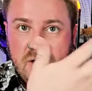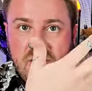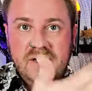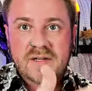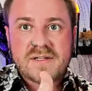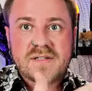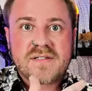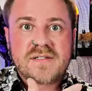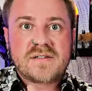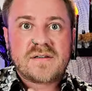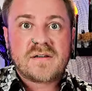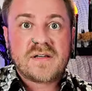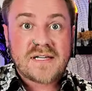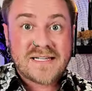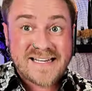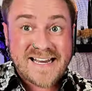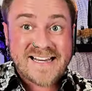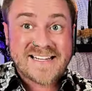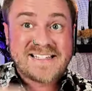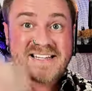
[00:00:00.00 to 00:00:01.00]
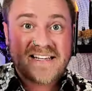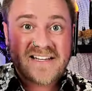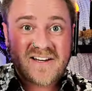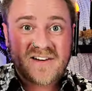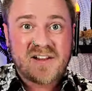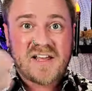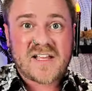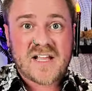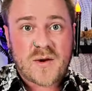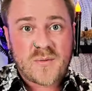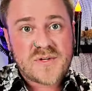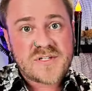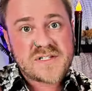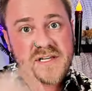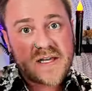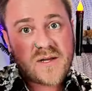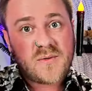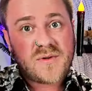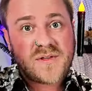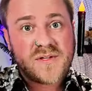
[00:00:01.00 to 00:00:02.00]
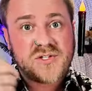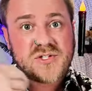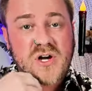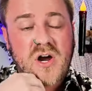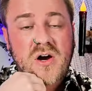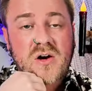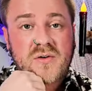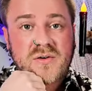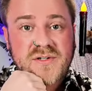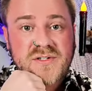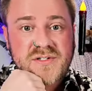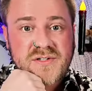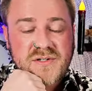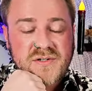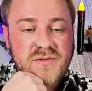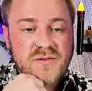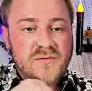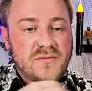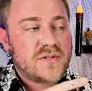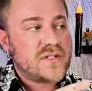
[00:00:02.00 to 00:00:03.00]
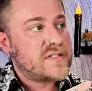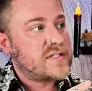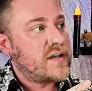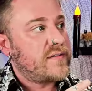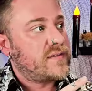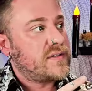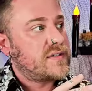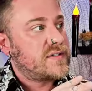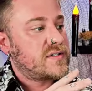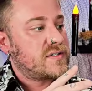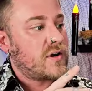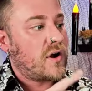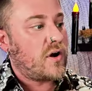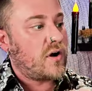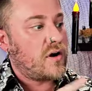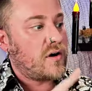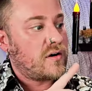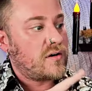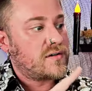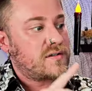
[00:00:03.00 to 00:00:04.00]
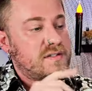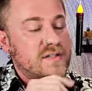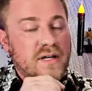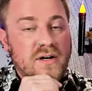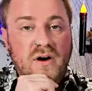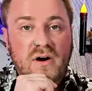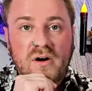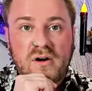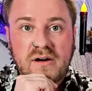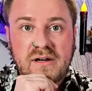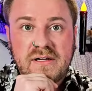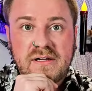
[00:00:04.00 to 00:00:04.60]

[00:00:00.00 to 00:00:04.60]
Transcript: is connecting here, like I was saying, with the chakras too, the seven stars that are